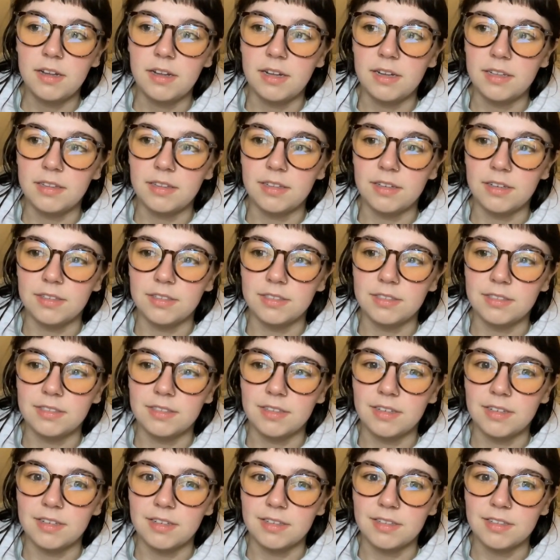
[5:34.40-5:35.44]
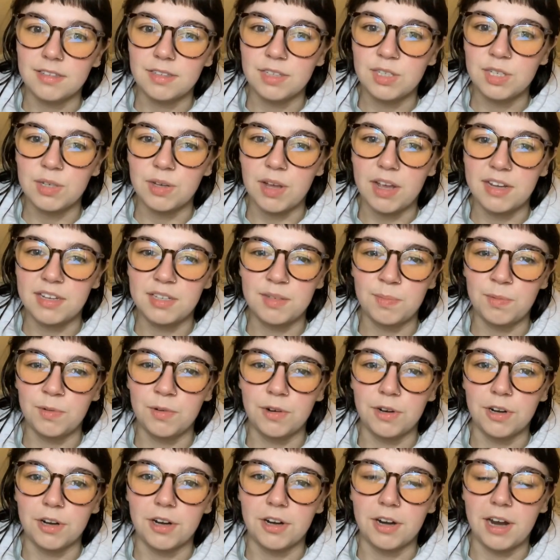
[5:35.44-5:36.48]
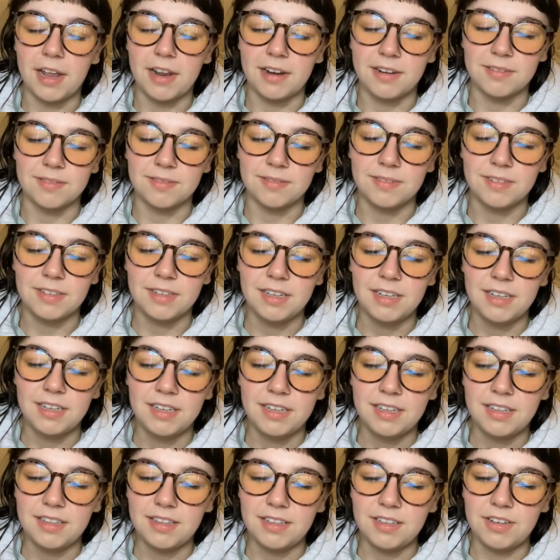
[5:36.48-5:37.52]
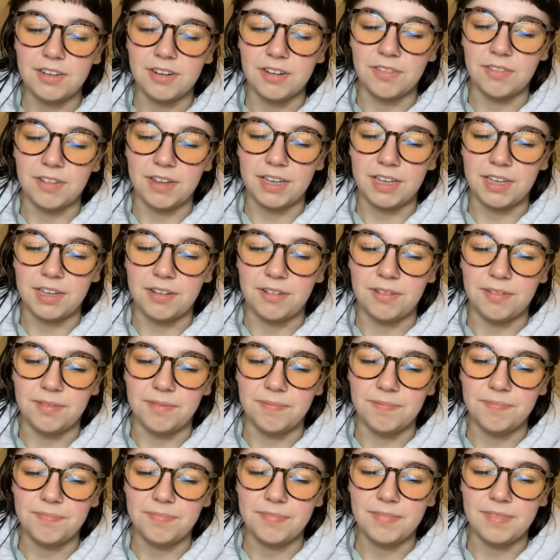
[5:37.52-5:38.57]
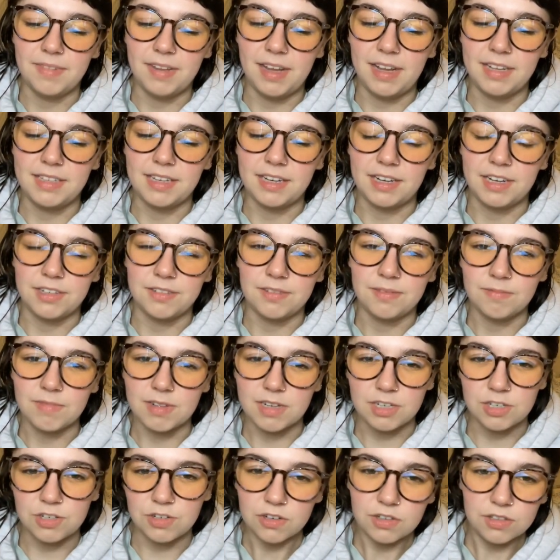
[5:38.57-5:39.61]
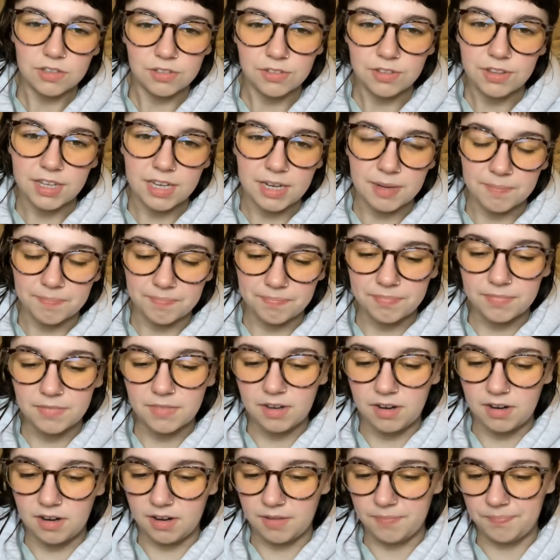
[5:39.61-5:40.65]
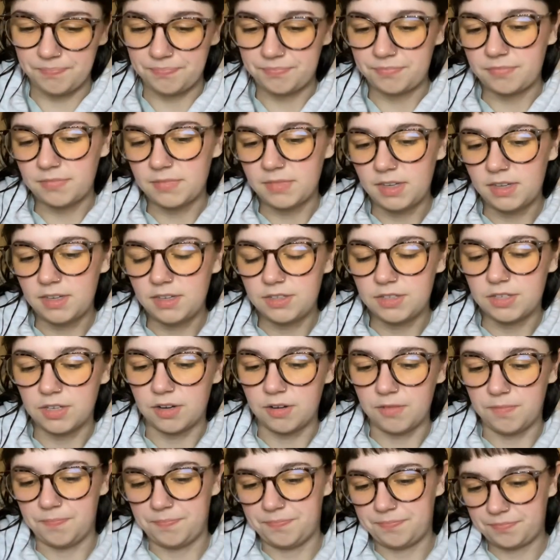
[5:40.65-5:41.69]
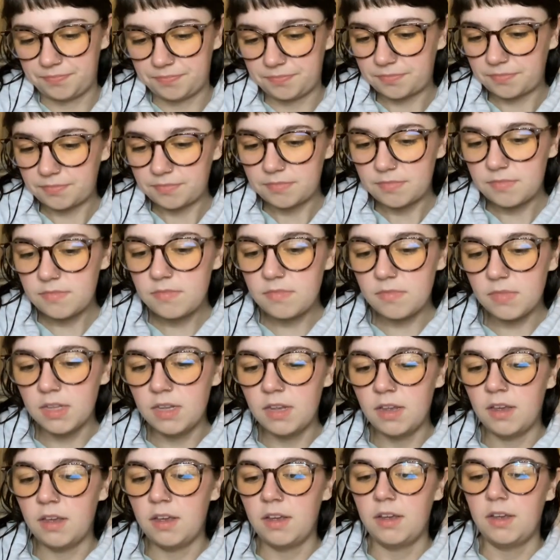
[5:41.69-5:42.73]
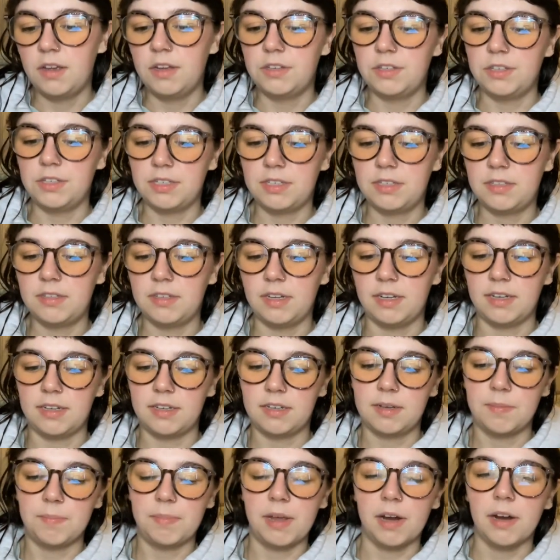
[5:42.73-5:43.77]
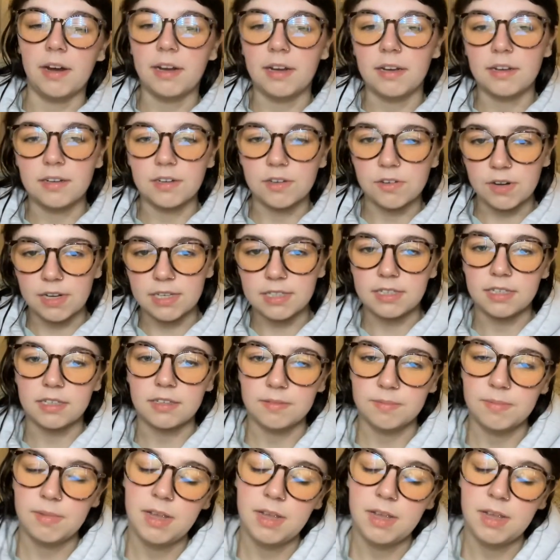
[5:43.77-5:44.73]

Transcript: there's an explorer and it's like a jungle theme. So just like comparing and contrasting